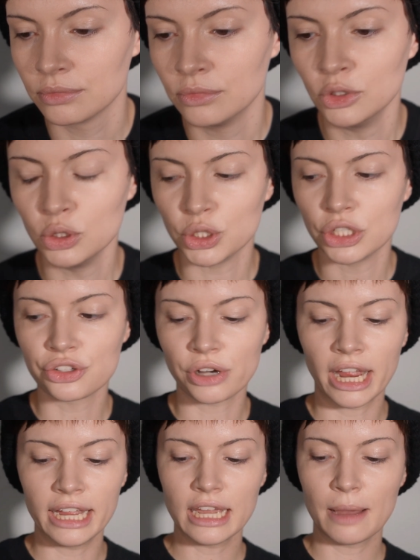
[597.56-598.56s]
You should
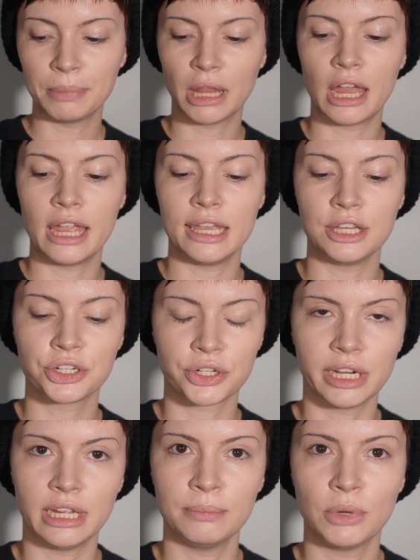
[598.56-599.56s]
try applying
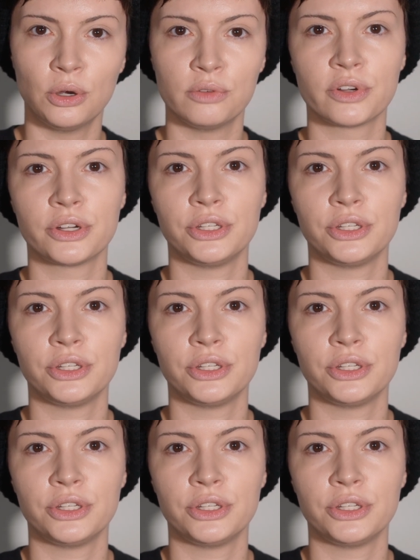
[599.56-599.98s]
cream over